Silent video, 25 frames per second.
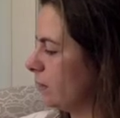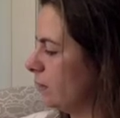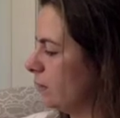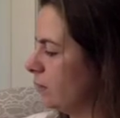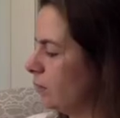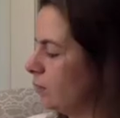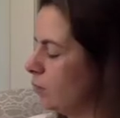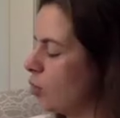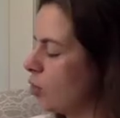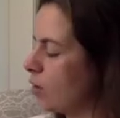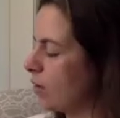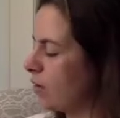
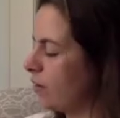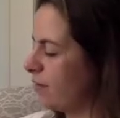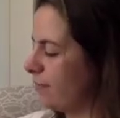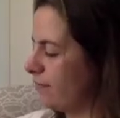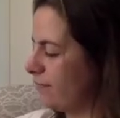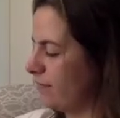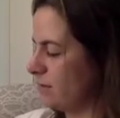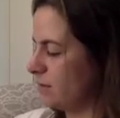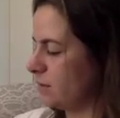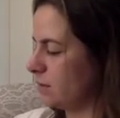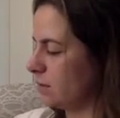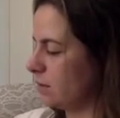more of the
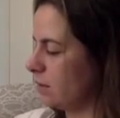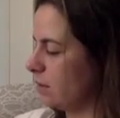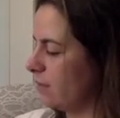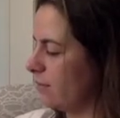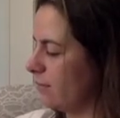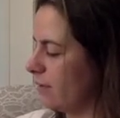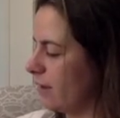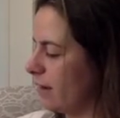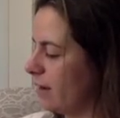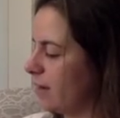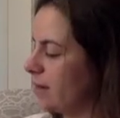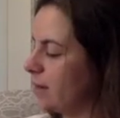physical
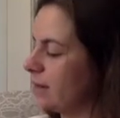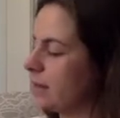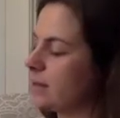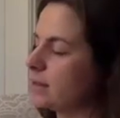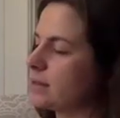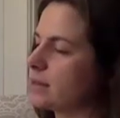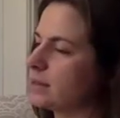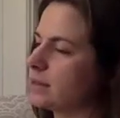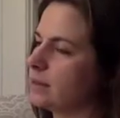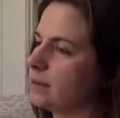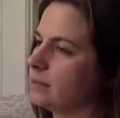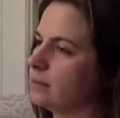
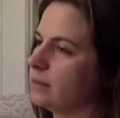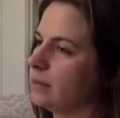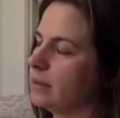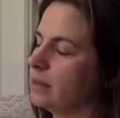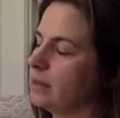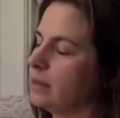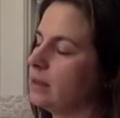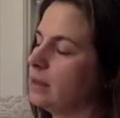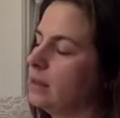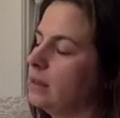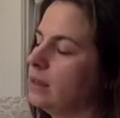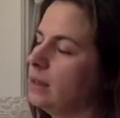findings can
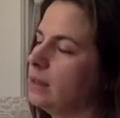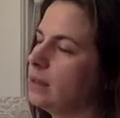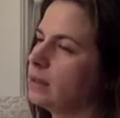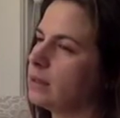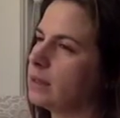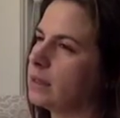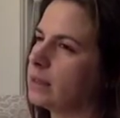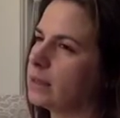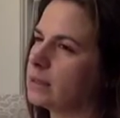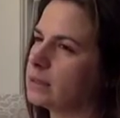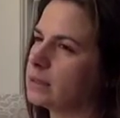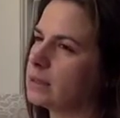be
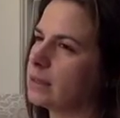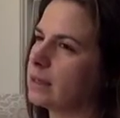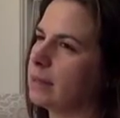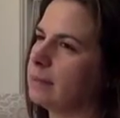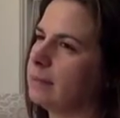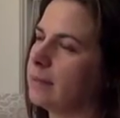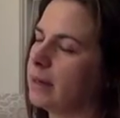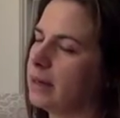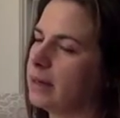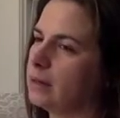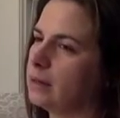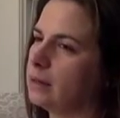things that I
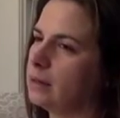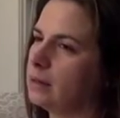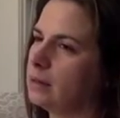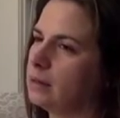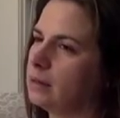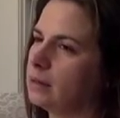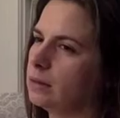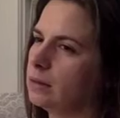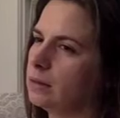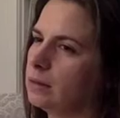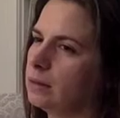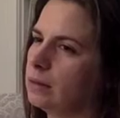might
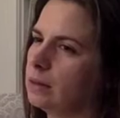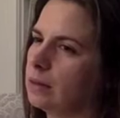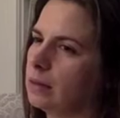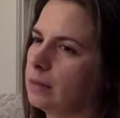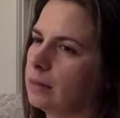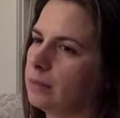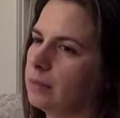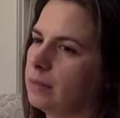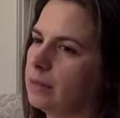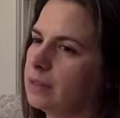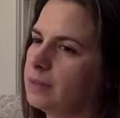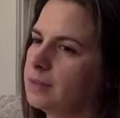
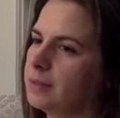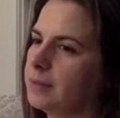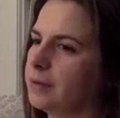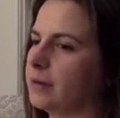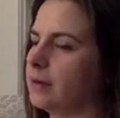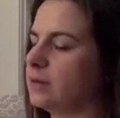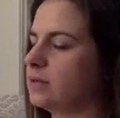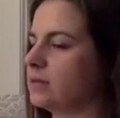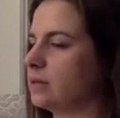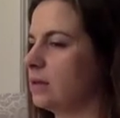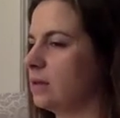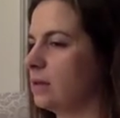
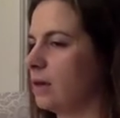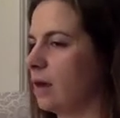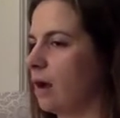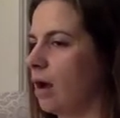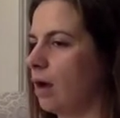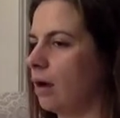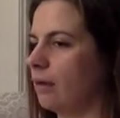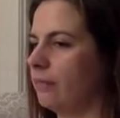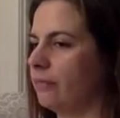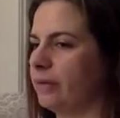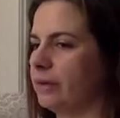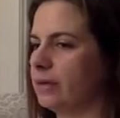experience in the
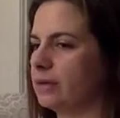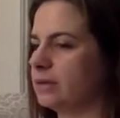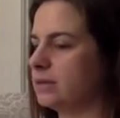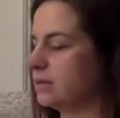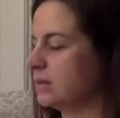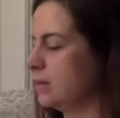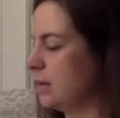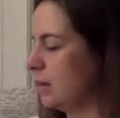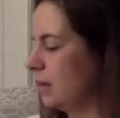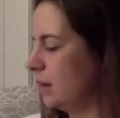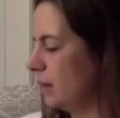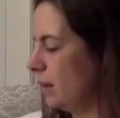
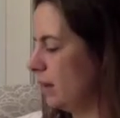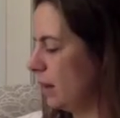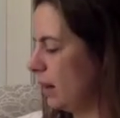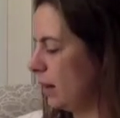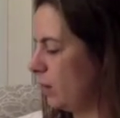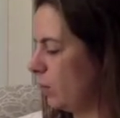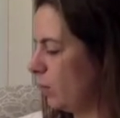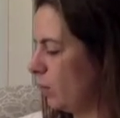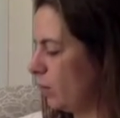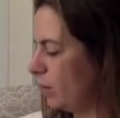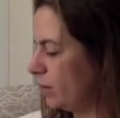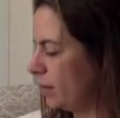office.
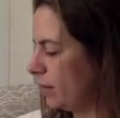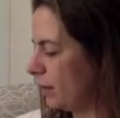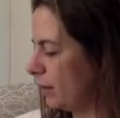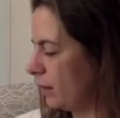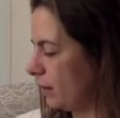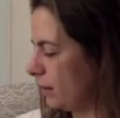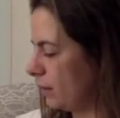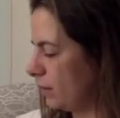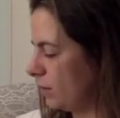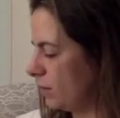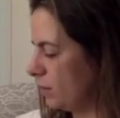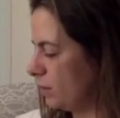And what that
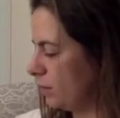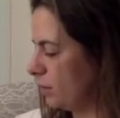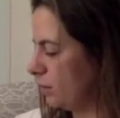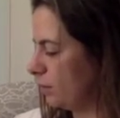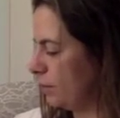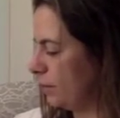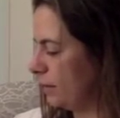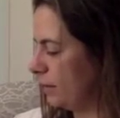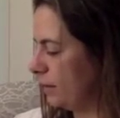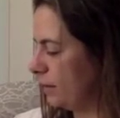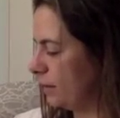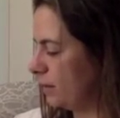also
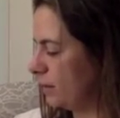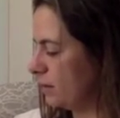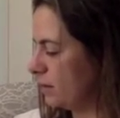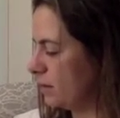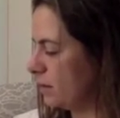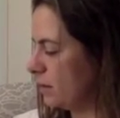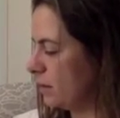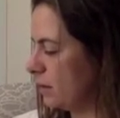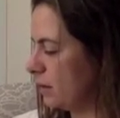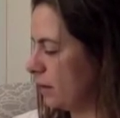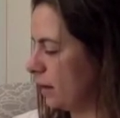means